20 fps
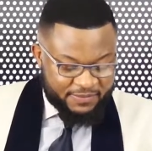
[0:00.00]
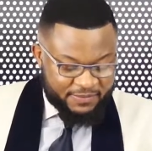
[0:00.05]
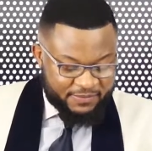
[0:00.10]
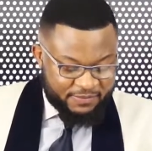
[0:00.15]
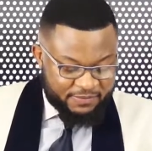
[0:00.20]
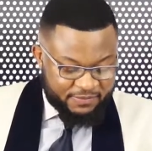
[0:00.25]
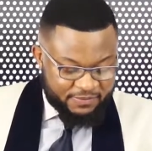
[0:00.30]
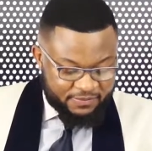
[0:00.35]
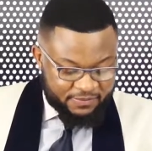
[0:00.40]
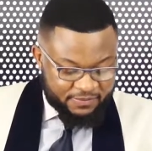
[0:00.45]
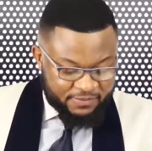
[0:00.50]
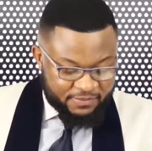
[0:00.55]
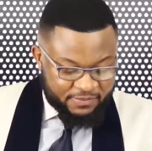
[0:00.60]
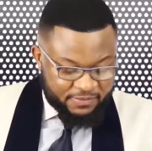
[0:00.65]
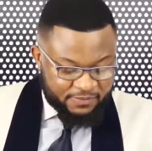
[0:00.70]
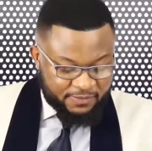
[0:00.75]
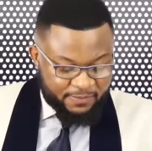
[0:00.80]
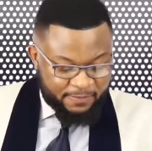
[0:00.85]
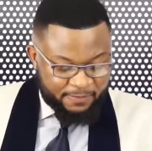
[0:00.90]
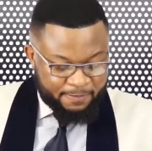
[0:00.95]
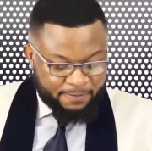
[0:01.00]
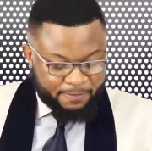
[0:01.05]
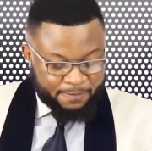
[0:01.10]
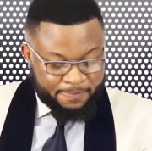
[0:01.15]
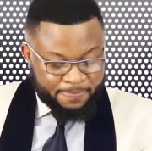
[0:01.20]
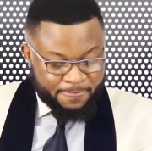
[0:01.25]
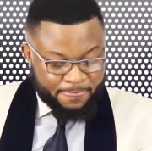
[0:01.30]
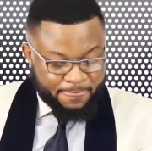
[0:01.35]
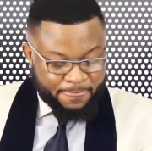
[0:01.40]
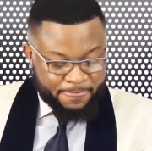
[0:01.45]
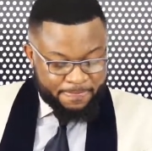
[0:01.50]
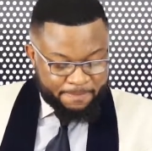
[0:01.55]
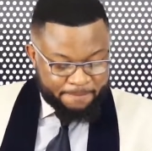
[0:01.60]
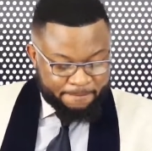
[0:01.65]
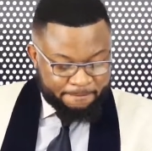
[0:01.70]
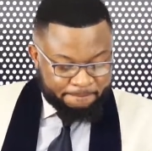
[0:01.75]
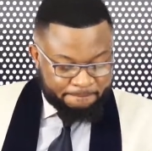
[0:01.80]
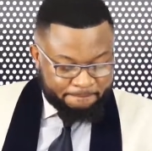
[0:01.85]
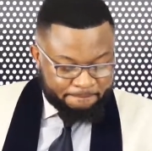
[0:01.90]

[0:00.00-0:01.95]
No one is speaking in this clip.